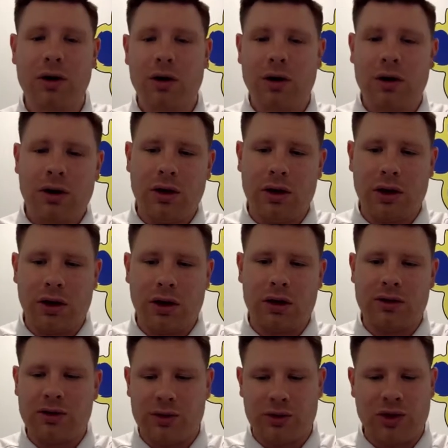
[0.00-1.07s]
Yep.
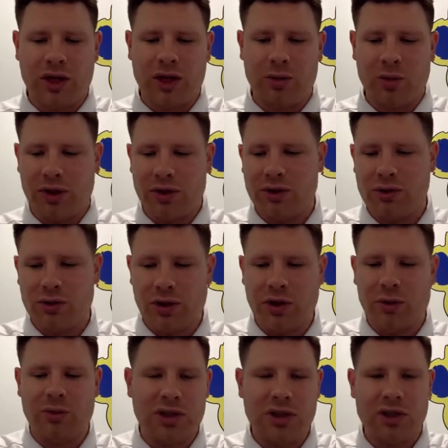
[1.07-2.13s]
And so it was kind of big news when the
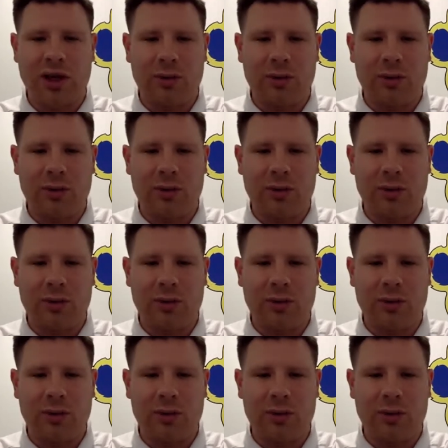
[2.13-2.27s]
MDE